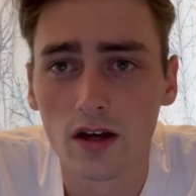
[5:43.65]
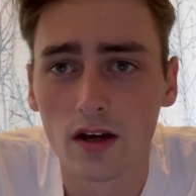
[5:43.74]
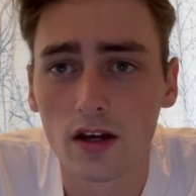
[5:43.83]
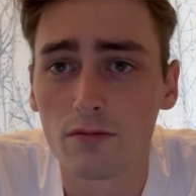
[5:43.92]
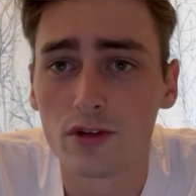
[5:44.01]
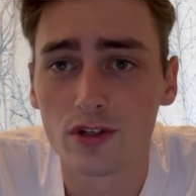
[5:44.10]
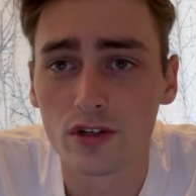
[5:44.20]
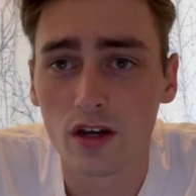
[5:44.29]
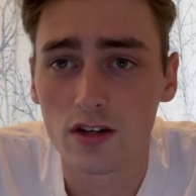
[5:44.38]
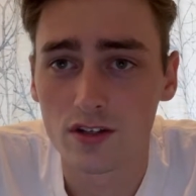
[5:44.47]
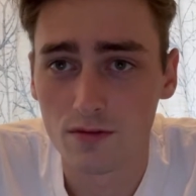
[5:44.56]
commission
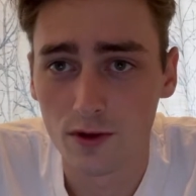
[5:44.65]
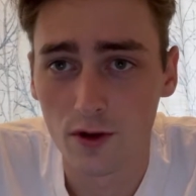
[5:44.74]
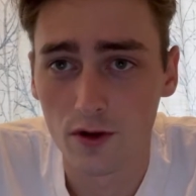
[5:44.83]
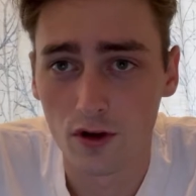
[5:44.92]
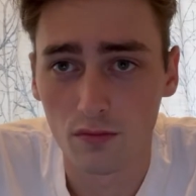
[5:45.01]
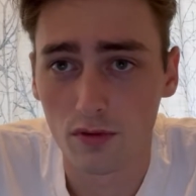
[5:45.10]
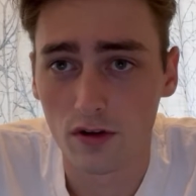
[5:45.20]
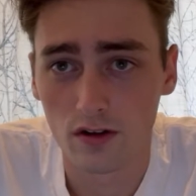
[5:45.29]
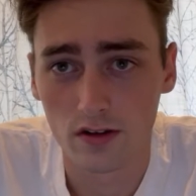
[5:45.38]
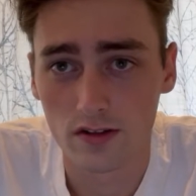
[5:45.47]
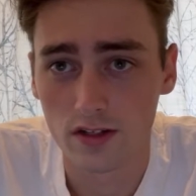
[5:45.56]
custom Goyard
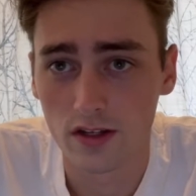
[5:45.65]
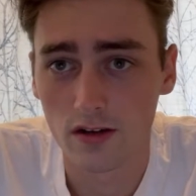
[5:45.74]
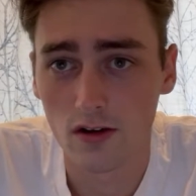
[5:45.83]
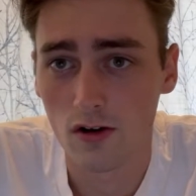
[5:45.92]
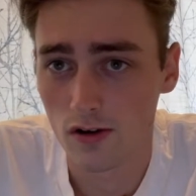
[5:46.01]
products in all